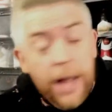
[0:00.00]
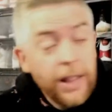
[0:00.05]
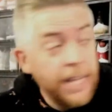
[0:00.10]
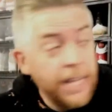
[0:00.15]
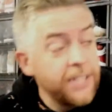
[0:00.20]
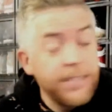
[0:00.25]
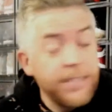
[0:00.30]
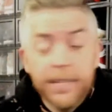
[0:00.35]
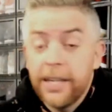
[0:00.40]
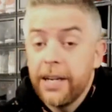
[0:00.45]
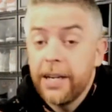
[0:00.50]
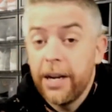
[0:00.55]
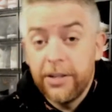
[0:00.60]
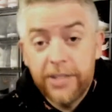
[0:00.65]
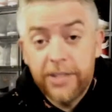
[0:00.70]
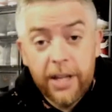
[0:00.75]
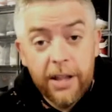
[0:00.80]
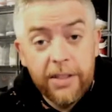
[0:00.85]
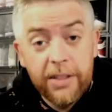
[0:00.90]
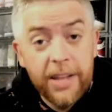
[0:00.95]
Listen,
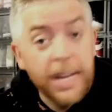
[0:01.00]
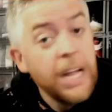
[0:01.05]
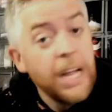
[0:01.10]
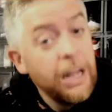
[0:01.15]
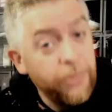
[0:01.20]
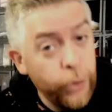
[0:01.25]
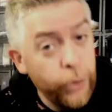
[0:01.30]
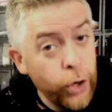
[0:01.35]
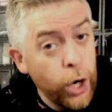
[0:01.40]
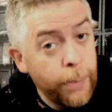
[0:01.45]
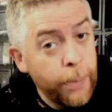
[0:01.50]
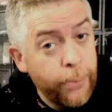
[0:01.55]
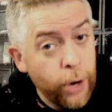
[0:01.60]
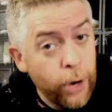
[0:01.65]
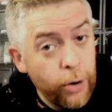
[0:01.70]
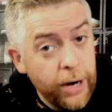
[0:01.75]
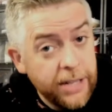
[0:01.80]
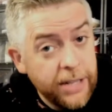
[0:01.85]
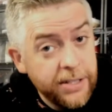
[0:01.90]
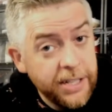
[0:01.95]
here's the other thing. If you go to
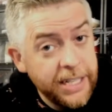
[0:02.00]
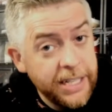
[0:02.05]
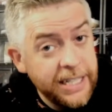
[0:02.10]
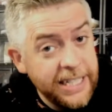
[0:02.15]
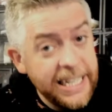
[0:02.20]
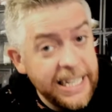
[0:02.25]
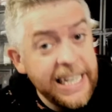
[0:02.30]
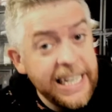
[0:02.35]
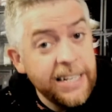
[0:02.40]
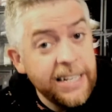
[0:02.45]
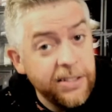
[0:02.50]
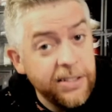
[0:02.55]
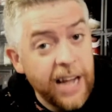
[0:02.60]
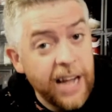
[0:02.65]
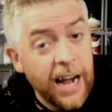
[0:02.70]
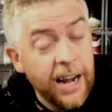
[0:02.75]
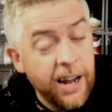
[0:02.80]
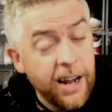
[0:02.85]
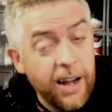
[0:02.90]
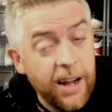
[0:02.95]

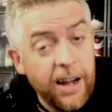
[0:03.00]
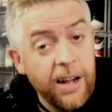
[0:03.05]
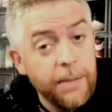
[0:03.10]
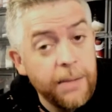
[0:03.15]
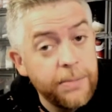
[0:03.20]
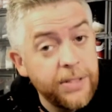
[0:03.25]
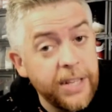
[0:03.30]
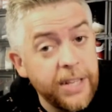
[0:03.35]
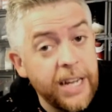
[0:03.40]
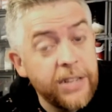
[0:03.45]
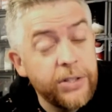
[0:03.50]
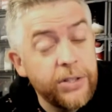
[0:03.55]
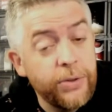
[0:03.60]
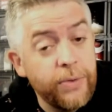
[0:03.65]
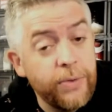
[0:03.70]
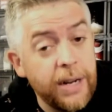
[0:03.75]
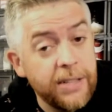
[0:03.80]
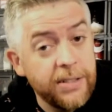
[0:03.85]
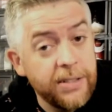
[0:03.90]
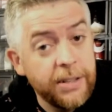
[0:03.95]

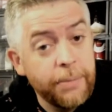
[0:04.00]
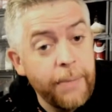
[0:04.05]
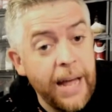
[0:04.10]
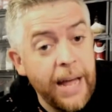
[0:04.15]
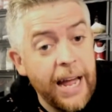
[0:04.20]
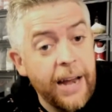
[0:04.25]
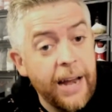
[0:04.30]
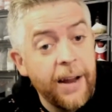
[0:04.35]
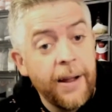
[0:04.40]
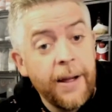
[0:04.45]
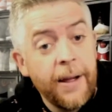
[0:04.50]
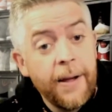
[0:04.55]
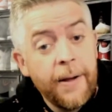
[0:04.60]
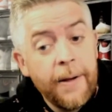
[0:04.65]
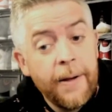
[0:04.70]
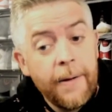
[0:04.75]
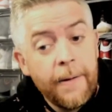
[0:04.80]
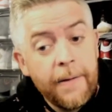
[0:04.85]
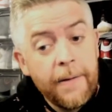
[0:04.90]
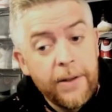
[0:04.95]
prowrestlingtees.com/thewrestlingmat
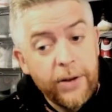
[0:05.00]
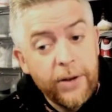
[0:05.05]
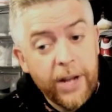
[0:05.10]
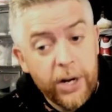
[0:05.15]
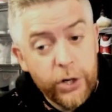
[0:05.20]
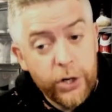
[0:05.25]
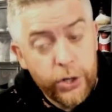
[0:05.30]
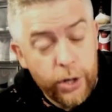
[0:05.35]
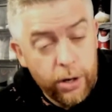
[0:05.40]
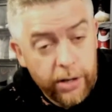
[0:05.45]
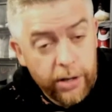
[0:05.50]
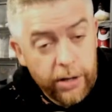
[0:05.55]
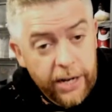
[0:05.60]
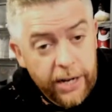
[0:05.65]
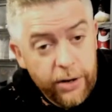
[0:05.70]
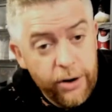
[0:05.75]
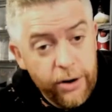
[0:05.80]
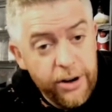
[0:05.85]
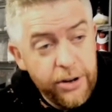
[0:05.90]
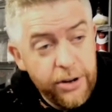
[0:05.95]
and you get a shirt
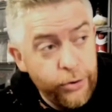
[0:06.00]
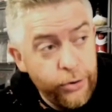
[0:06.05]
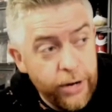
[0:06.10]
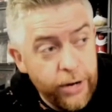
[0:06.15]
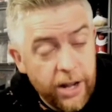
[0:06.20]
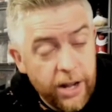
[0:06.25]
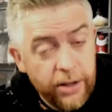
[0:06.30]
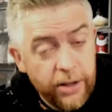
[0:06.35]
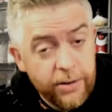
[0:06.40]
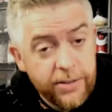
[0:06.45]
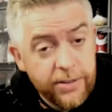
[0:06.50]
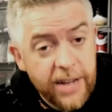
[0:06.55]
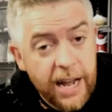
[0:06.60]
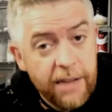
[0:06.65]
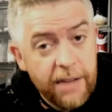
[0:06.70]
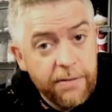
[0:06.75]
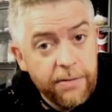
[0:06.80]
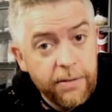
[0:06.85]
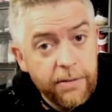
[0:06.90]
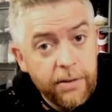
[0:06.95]
like Nerdy Dude and others
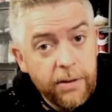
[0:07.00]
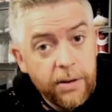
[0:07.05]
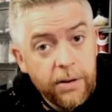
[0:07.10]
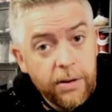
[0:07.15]
have,